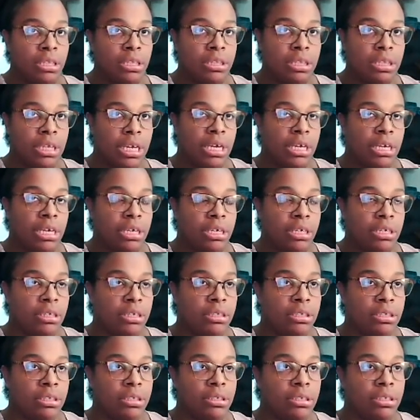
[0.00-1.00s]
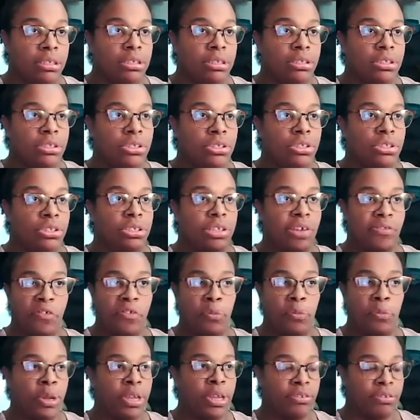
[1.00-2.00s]
the
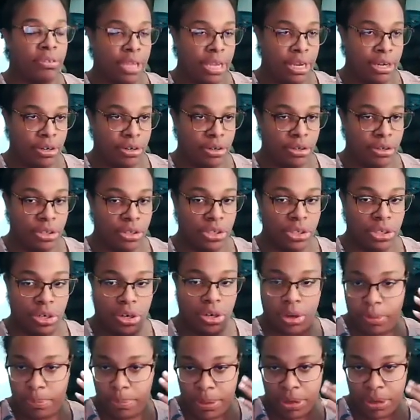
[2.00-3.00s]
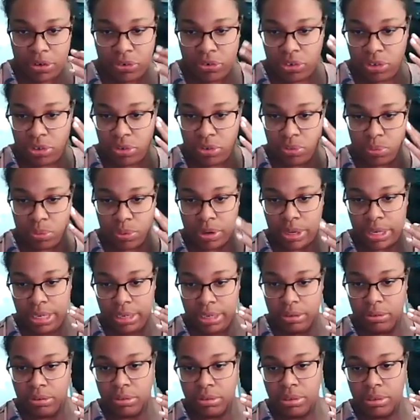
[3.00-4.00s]
several weeks later, her piercings were
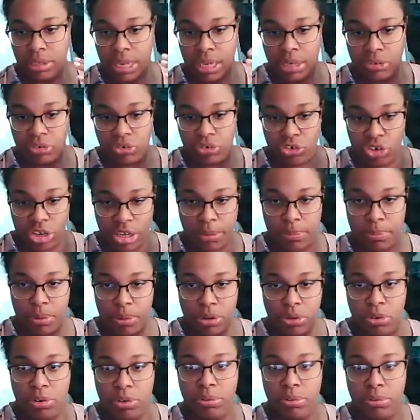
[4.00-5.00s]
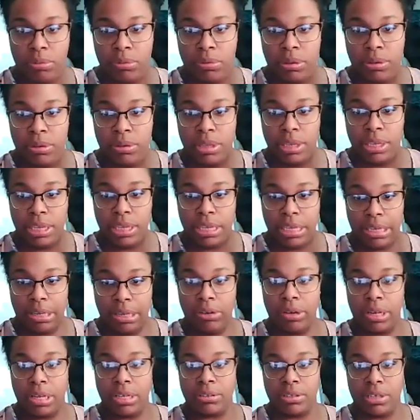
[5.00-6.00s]
healed and she could put new
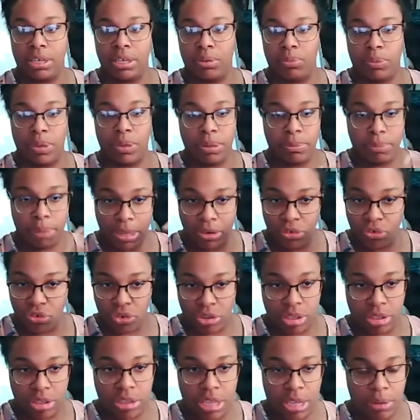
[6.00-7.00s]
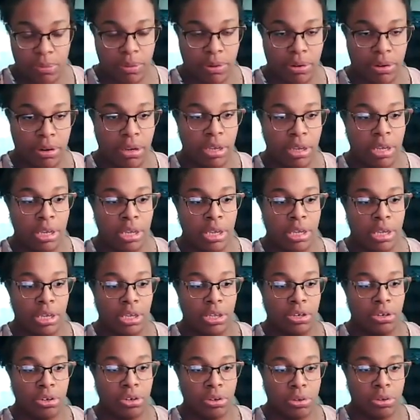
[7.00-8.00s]
earrings in. We made sure that they were
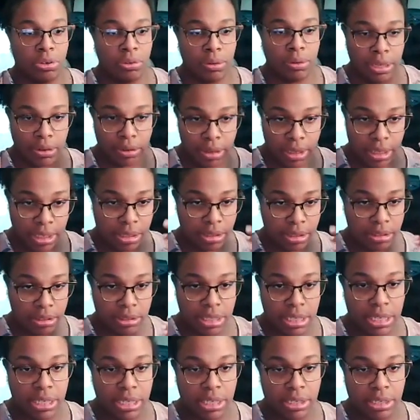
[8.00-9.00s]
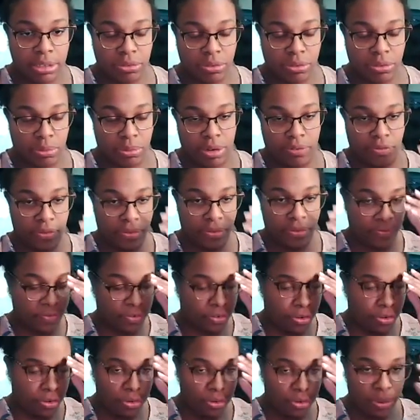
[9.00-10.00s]
new earring things or whatever
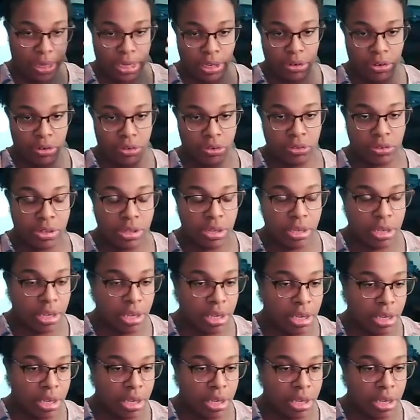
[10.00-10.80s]
for new ears